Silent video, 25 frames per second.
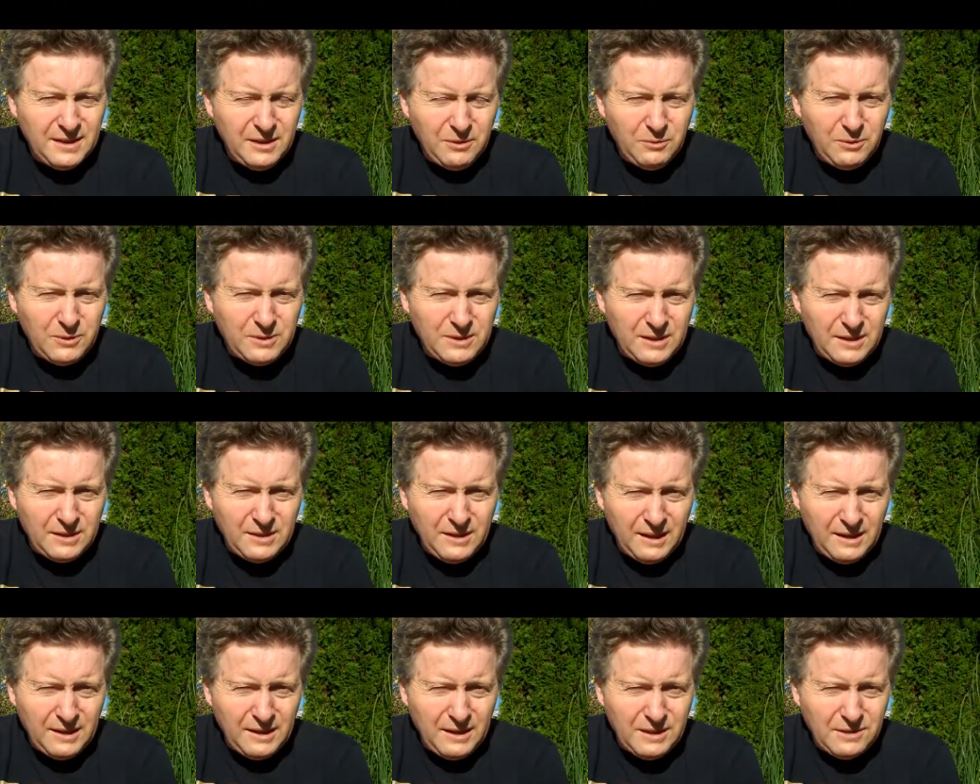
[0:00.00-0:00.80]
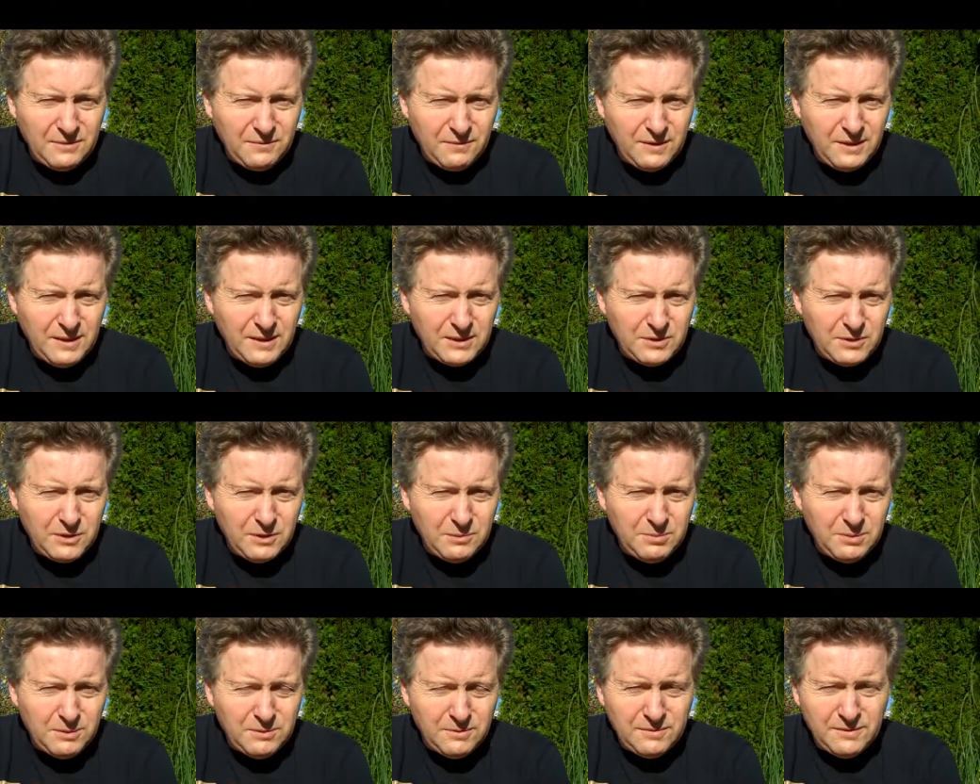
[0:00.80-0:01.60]
was that, at least for this
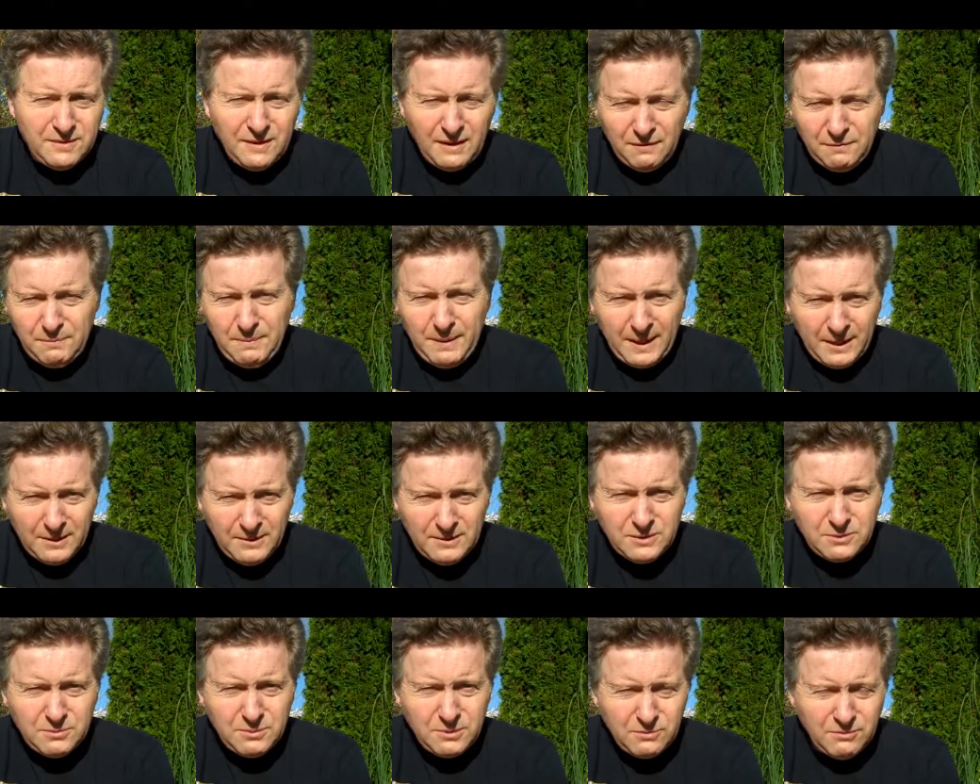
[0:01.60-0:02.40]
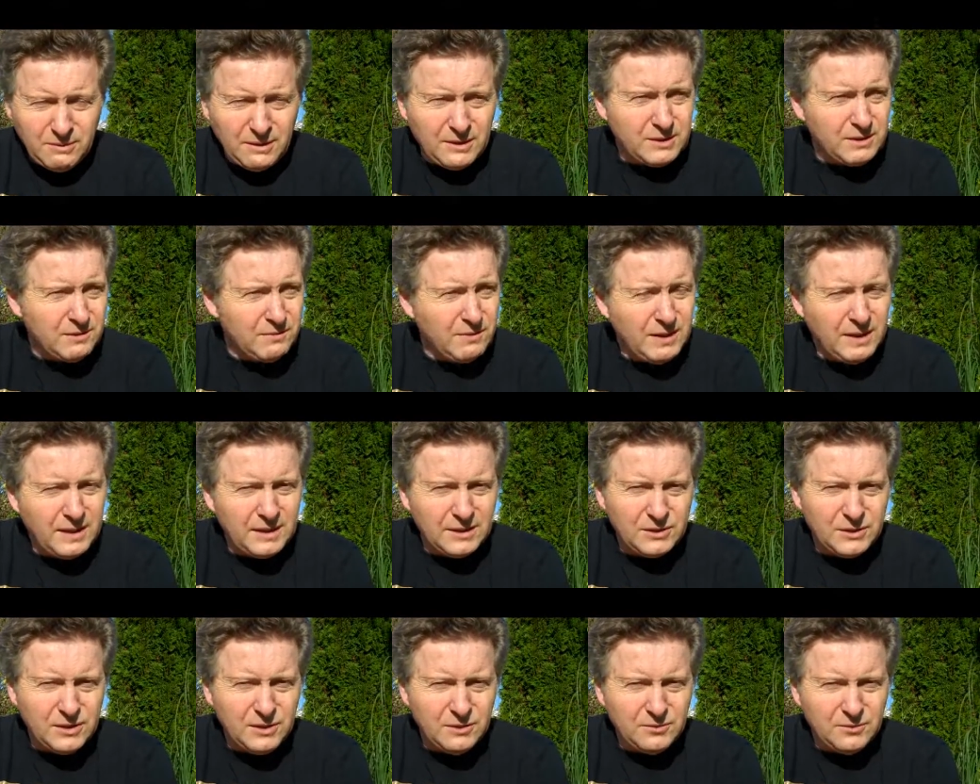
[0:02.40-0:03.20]
group of parents with relatively young
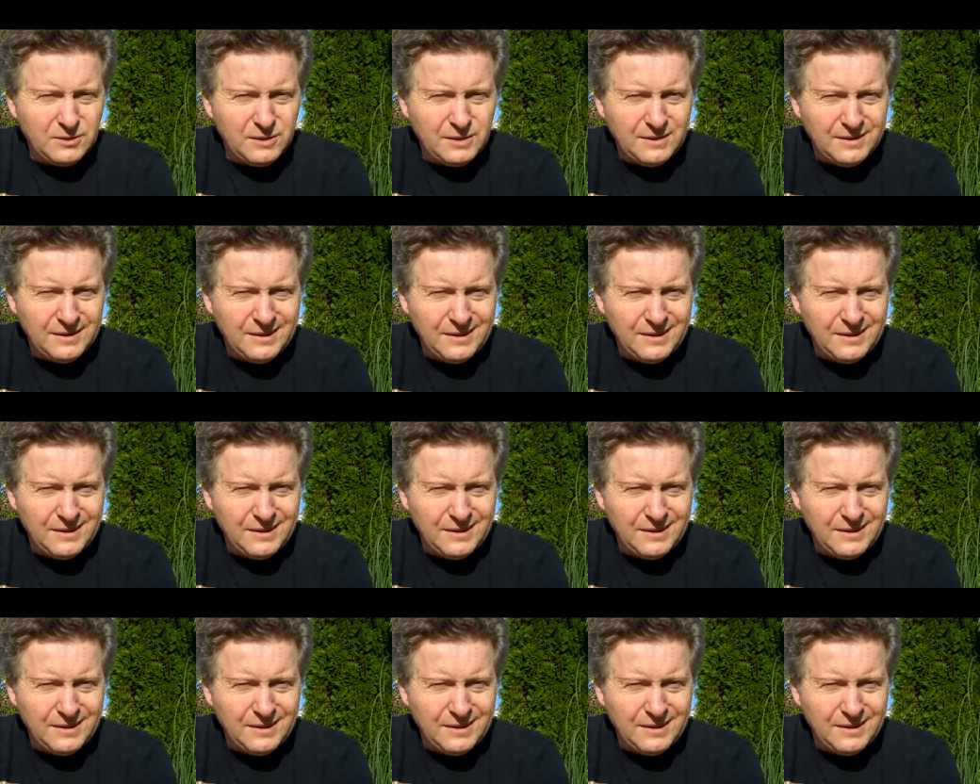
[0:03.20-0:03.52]
children,